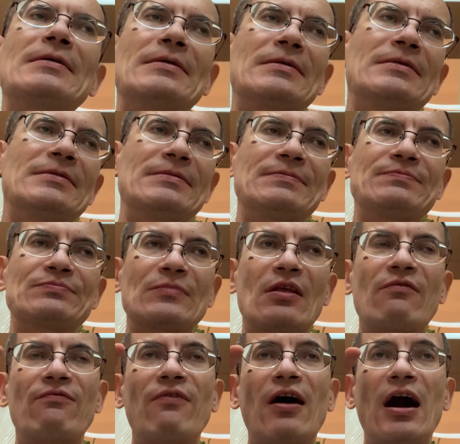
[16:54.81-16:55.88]

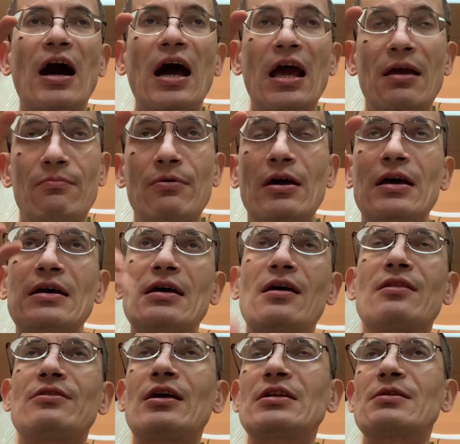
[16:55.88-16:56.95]
vibe,
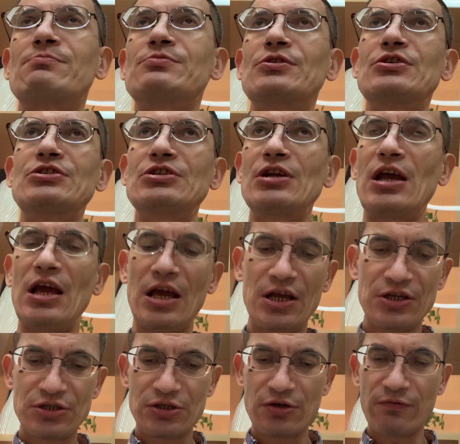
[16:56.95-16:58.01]
that
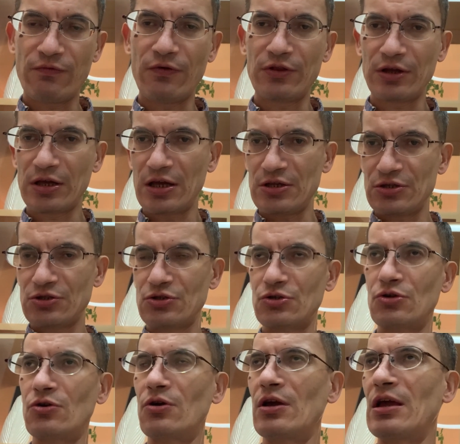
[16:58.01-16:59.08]
appreciation for the
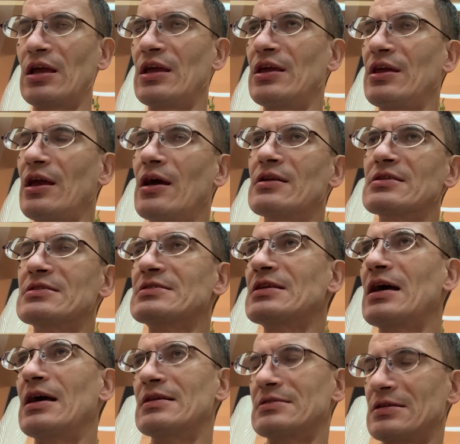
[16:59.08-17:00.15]
history. He
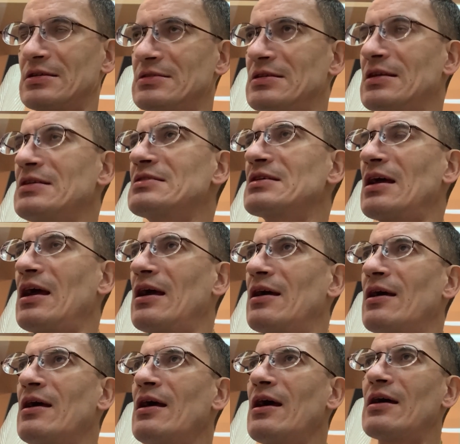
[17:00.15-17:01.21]
understands, he sees
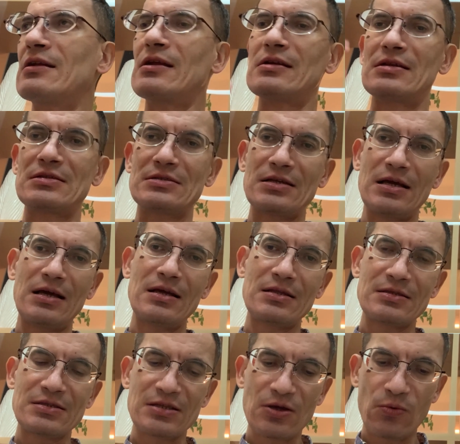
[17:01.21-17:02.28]
and
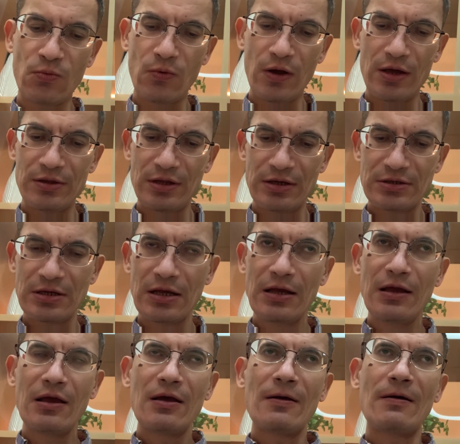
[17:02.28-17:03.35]
understands where that
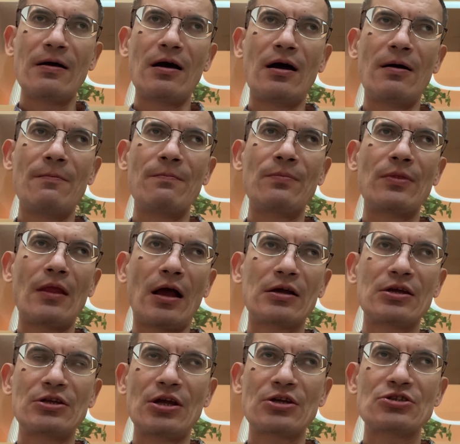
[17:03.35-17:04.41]

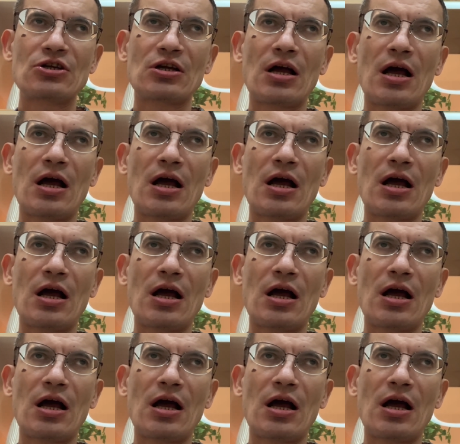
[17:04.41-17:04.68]
architecture